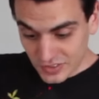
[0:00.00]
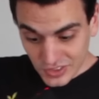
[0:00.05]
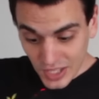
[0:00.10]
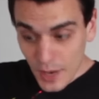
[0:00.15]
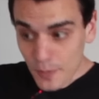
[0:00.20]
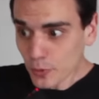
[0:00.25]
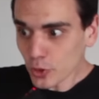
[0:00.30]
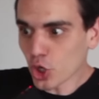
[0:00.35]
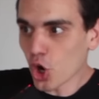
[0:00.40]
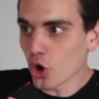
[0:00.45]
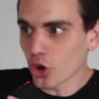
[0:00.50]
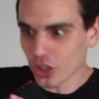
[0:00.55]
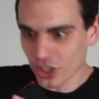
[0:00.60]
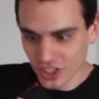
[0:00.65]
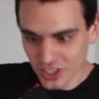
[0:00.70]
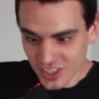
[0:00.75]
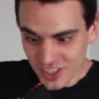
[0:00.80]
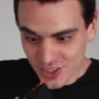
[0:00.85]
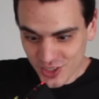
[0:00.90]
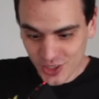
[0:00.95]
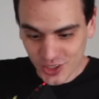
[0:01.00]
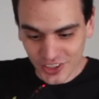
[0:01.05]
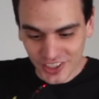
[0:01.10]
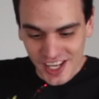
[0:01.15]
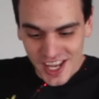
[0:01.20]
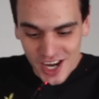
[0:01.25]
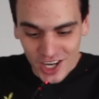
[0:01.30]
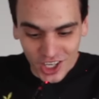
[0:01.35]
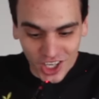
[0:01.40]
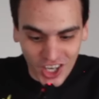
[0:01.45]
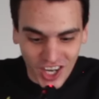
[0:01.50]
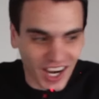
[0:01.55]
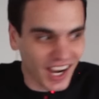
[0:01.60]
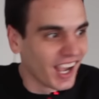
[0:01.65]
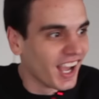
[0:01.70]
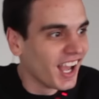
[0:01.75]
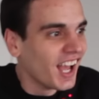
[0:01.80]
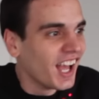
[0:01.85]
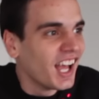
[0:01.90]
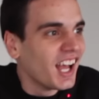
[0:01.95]
Tape recorder! You're
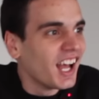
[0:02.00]
here!